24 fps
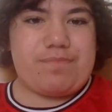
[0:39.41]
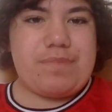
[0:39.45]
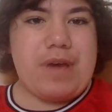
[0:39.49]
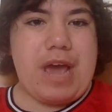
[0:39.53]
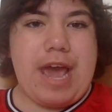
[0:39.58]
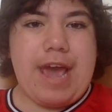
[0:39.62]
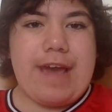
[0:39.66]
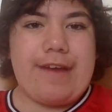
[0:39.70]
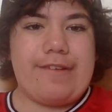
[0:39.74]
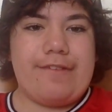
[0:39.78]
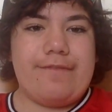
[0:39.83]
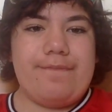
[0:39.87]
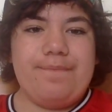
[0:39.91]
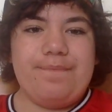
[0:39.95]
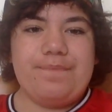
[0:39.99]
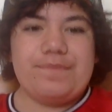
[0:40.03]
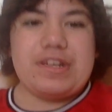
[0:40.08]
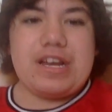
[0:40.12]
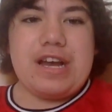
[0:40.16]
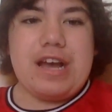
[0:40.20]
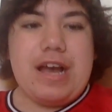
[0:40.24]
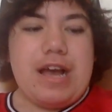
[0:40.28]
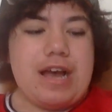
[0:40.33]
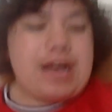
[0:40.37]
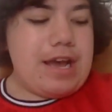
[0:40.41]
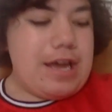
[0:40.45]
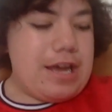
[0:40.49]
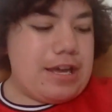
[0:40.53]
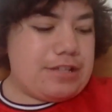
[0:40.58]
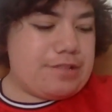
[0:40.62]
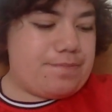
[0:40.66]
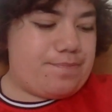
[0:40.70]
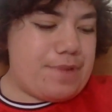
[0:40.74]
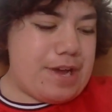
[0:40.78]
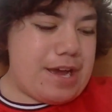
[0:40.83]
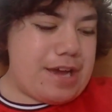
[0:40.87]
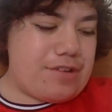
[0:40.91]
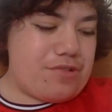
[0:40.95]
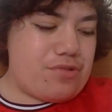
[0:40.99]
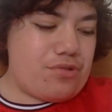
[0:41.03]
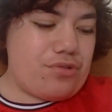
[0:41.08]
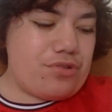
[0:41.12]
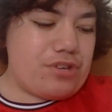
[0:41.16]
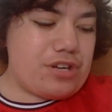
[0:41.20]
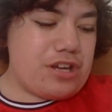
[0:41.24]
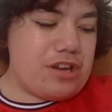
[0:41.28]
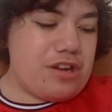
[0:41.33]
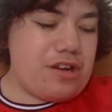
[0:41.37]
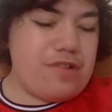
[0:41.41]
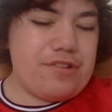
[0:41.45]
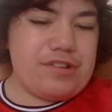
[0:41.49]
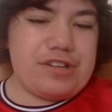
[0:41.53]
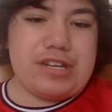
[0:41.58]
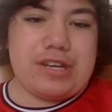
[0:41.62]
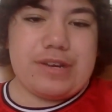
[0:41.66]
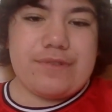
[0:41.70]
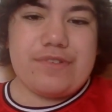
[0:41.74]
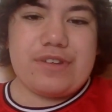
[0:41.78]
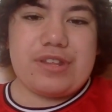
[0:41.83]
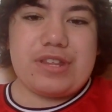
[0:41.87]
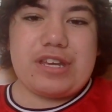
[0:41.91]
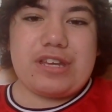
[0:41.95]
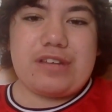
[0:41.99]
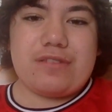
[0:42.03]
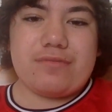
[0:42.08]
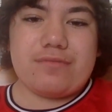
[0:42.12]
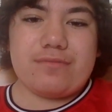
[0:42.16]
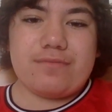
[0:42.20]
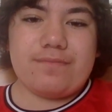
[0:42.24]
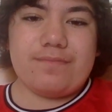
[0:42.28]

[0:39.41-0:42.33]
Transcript: bad. It's bad audio and everything.